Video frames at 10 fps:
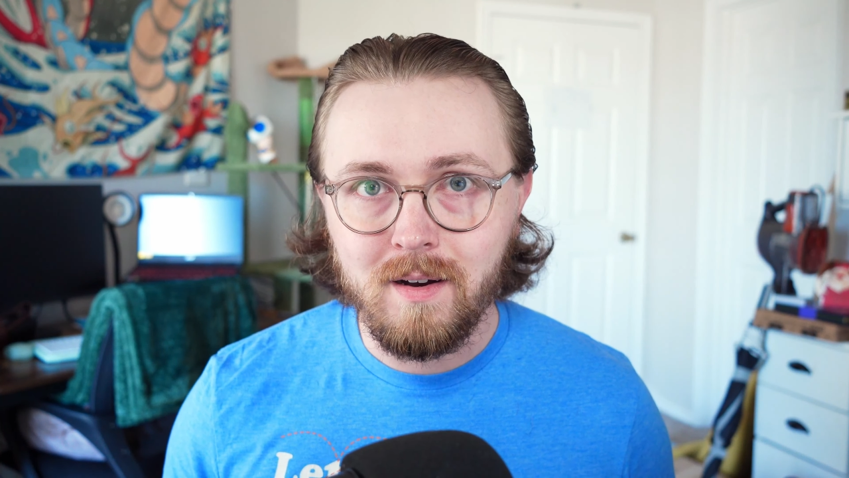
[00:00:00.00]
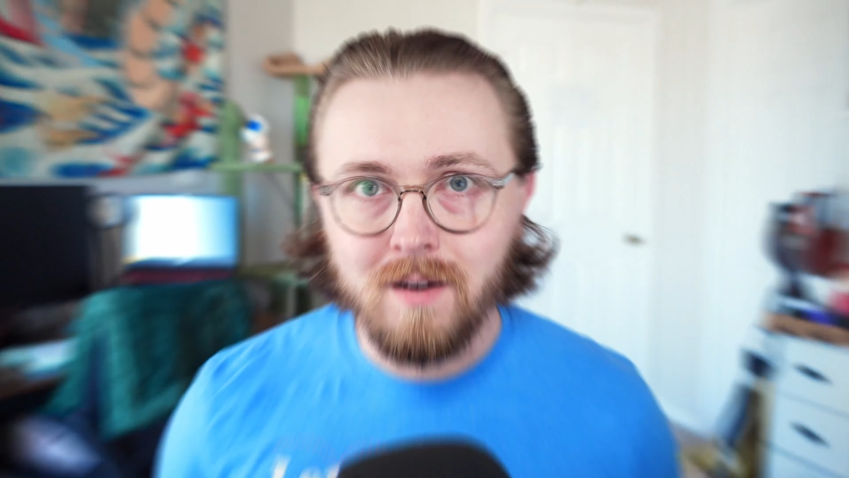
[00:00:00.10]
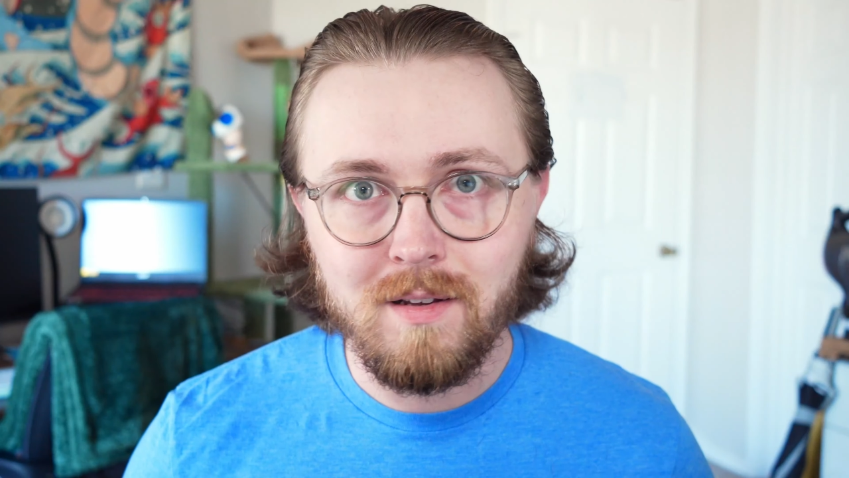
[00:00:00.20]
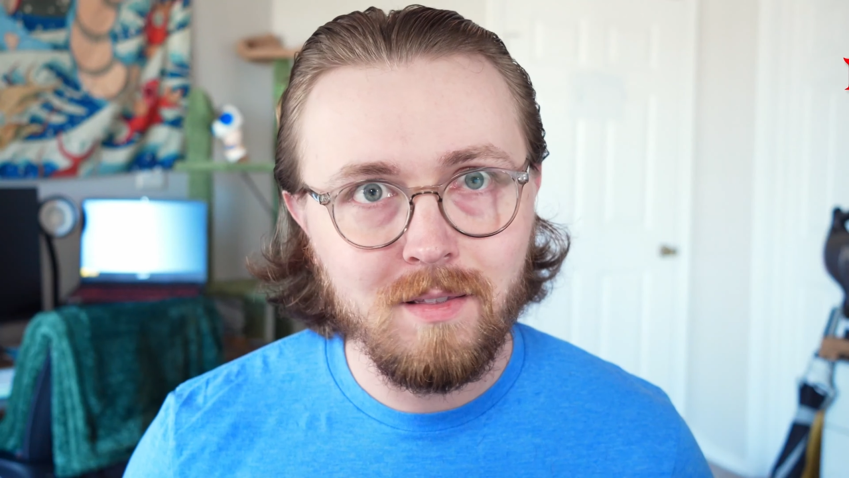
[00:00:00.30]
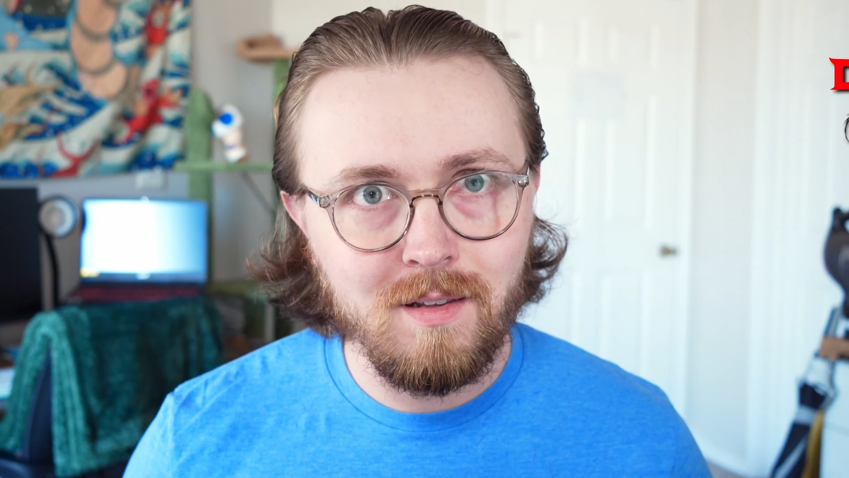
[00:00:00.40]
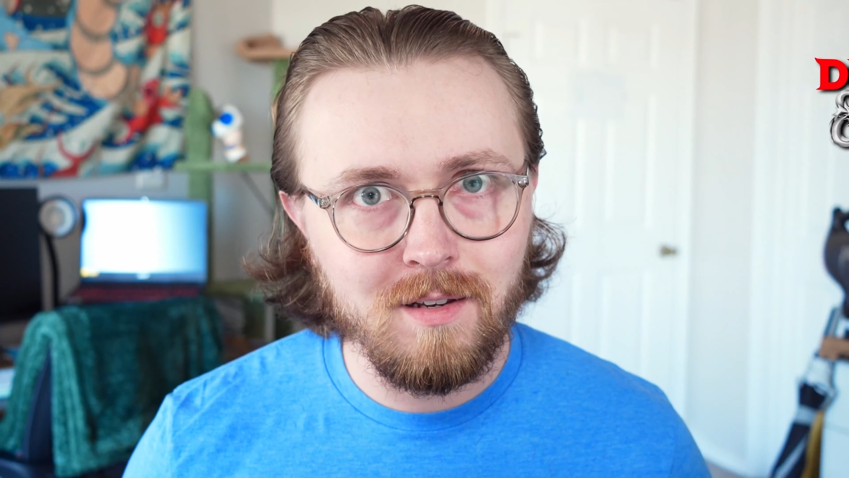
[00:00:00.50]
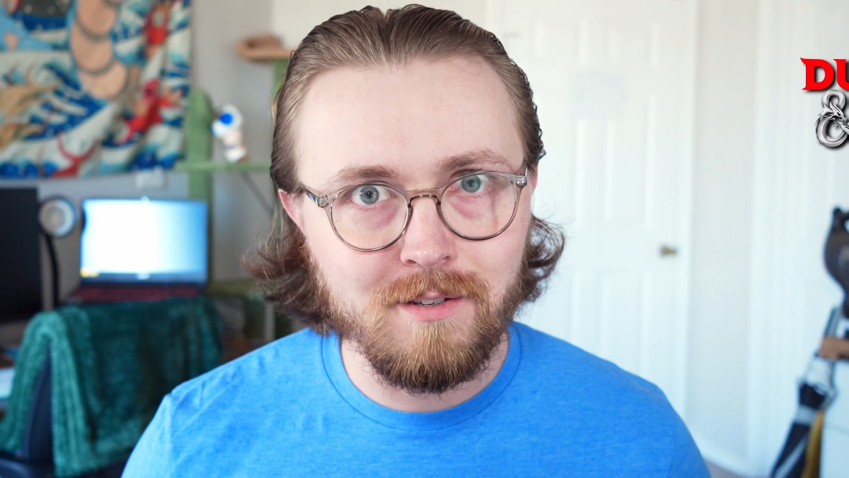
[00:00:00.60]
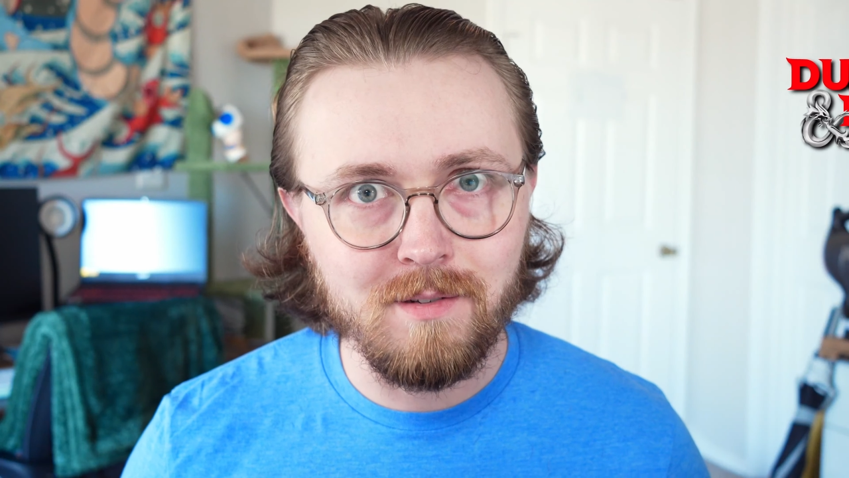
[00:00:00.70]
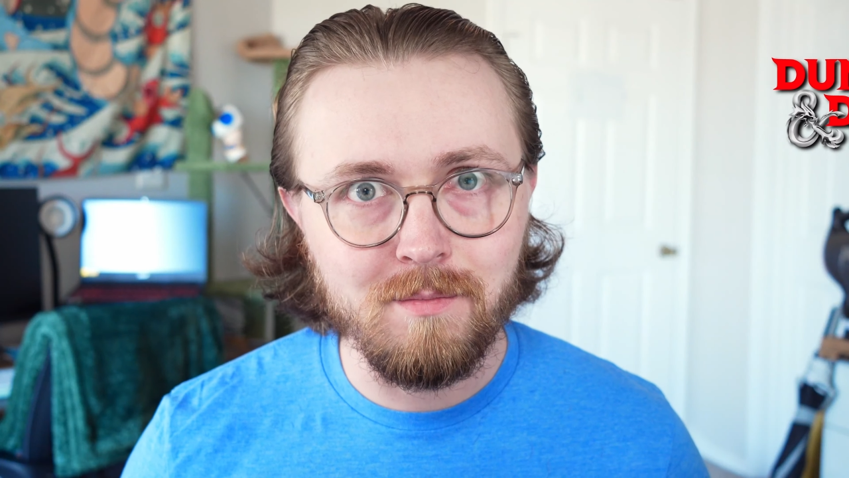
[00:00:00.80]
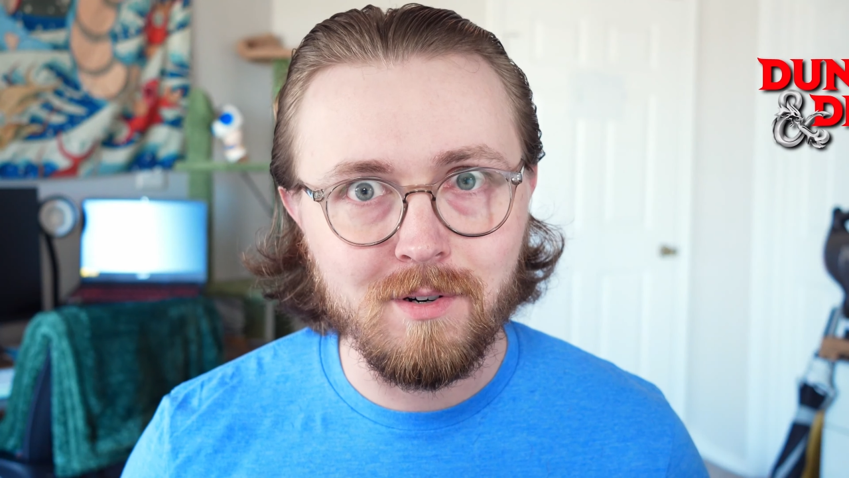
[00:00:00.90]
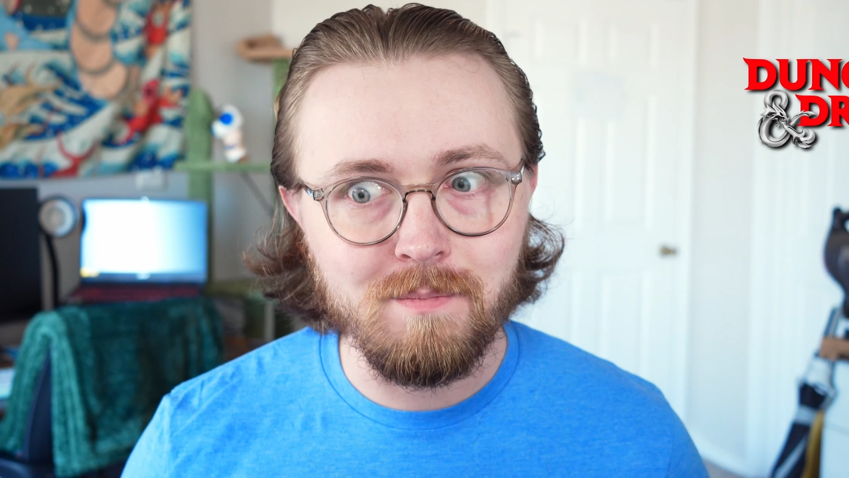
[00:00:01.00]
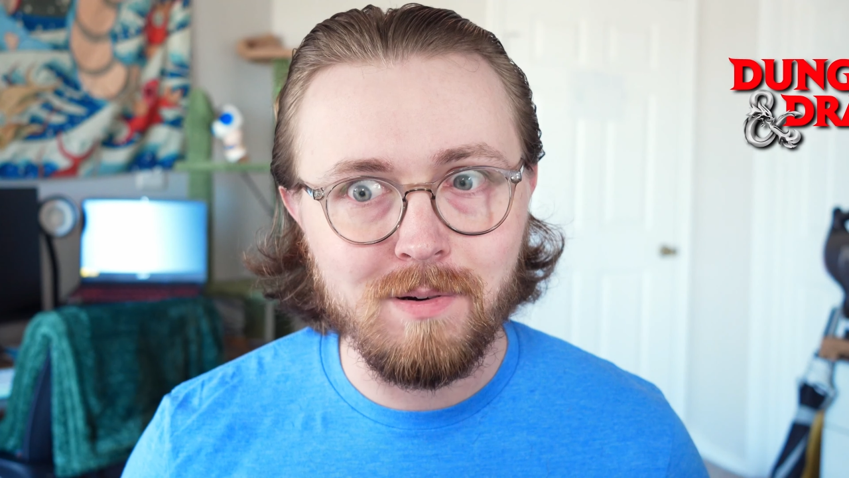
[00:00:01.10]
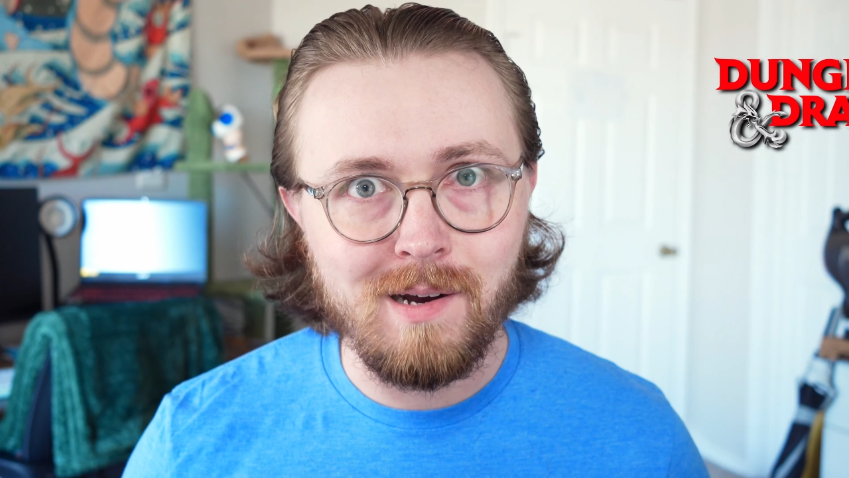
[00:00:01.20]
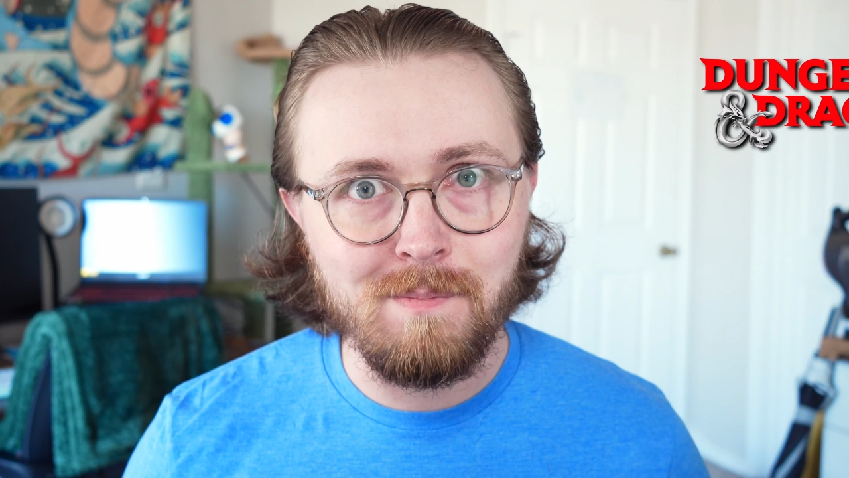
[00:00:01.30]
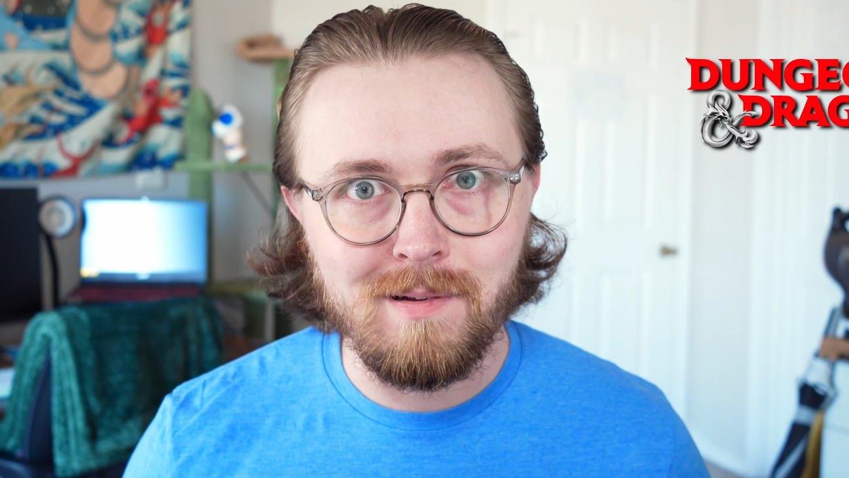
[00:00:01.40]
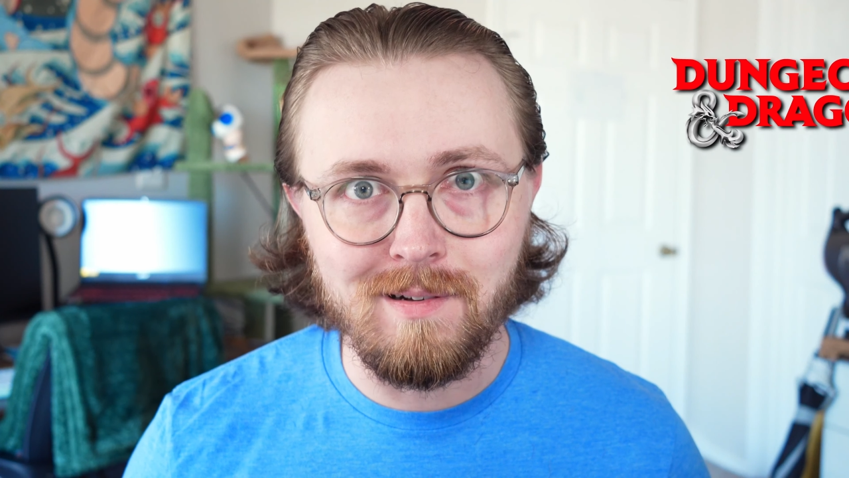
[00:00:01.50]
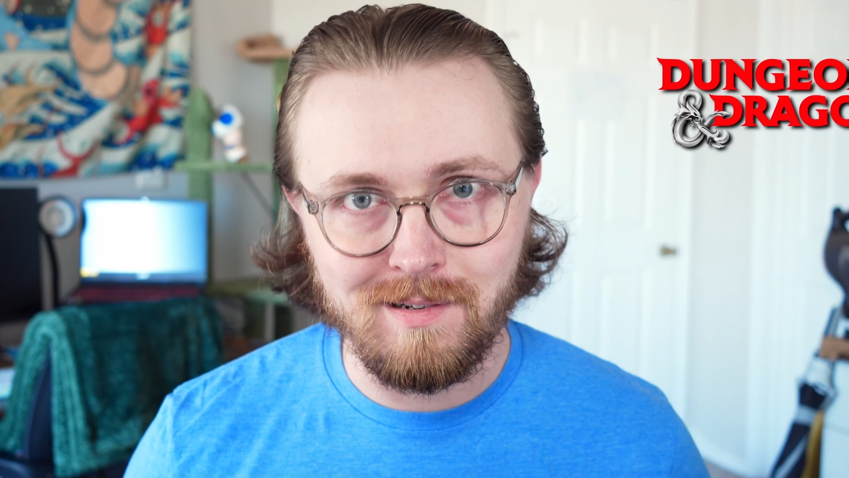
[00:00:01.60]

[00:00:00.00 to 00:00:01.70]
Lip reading: unlike some more popular